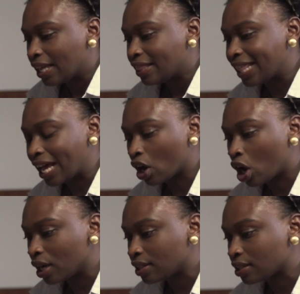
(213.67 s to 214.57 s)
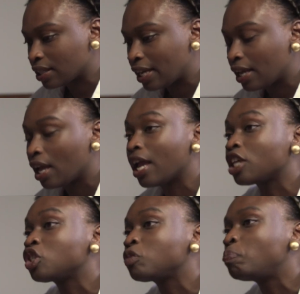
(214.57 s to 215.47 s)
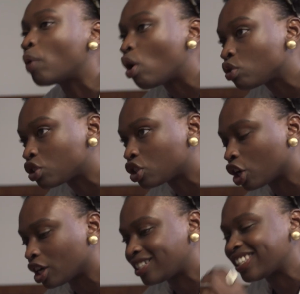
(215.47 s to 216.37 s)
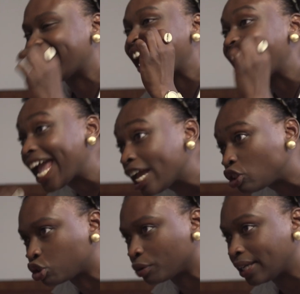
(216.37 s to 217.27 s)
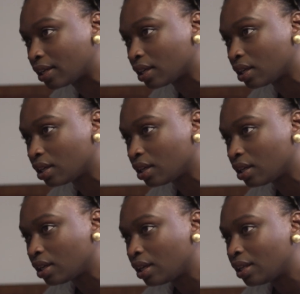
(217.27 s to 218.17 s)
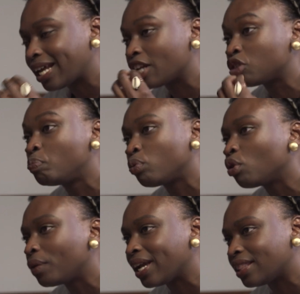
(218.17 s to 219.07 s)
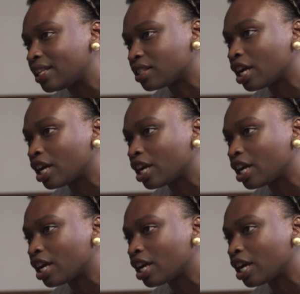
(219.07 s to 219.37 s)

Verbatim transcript: that honestly exposed her to the hatred that is brewing in this